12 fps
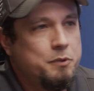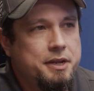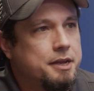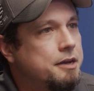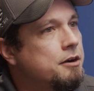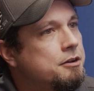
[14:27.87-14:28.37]
we
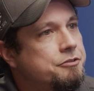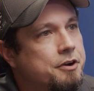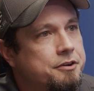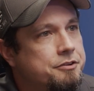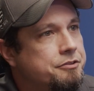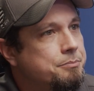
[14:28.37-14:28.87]
get
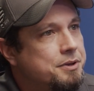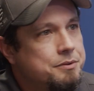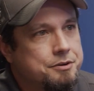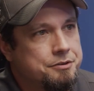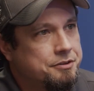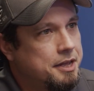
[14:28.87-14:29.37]
contractors and
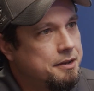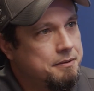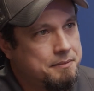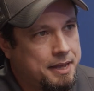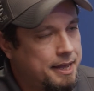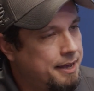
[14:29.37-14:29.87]
builders that
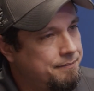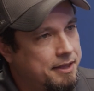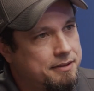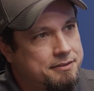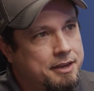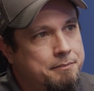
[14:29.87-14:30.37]
have
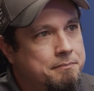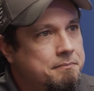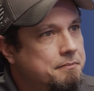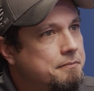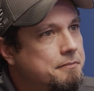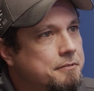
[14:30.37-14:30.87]
that same
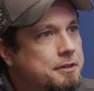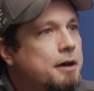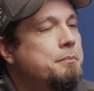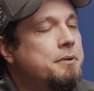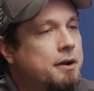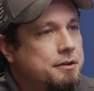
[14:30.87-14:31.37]

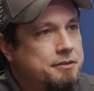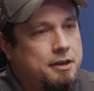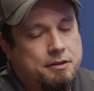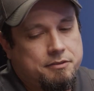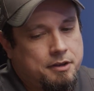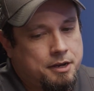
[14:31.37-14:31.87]
thought
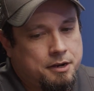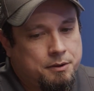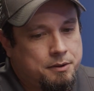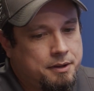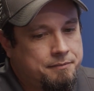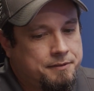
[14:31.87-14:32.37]
process. Yeah.
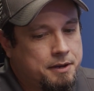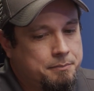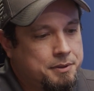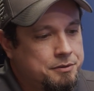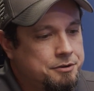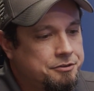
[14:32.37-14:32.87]
I've
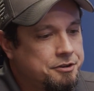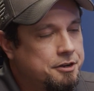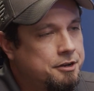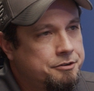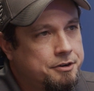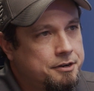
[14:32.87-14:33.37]
got builders and
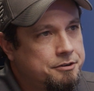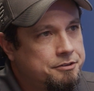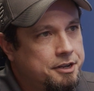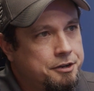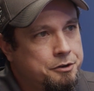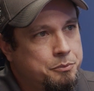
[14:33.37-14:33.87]
contractors
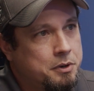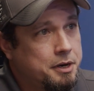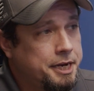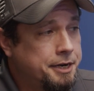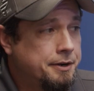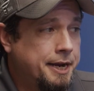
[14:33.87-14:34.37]
that do
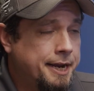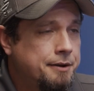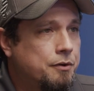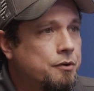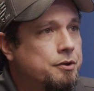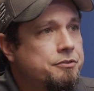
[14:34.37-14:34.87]
work here
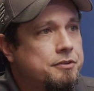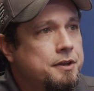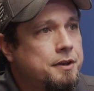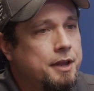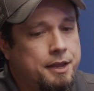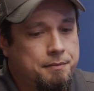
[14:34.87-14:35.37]
and
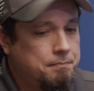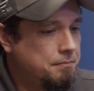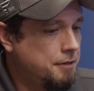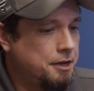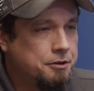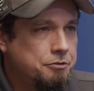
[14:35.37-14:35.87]
Austin, and
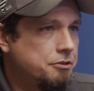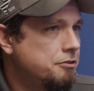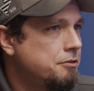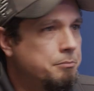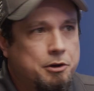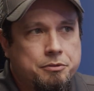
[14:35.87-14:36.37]
they use
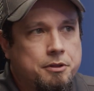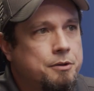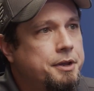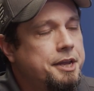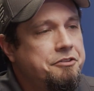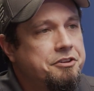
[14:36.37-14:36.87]
us in both
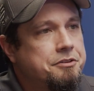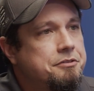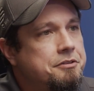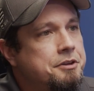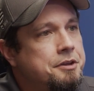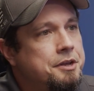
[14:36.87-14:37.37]

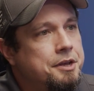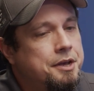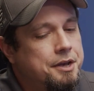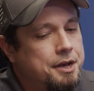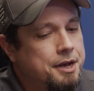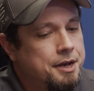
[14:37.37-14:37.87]
locations.
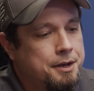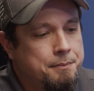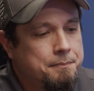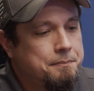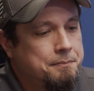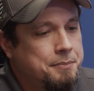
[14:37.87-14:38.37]

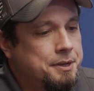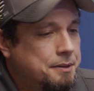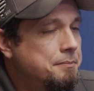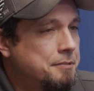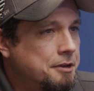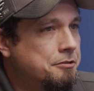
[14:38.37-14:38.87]
But
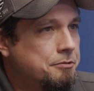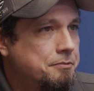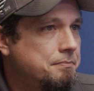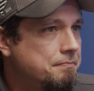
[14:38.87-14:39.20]
it's